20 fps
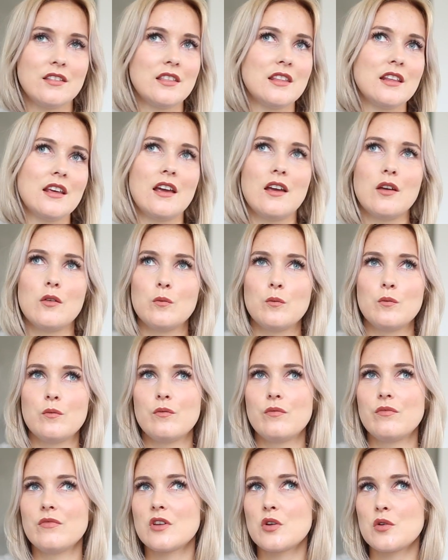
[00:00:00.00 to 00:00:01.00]
the
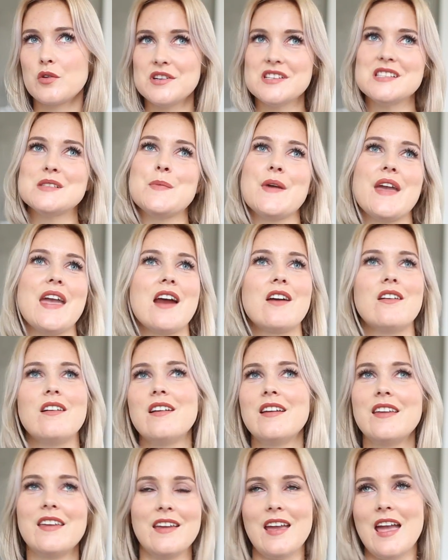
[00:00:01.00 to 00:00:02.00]
crisp air,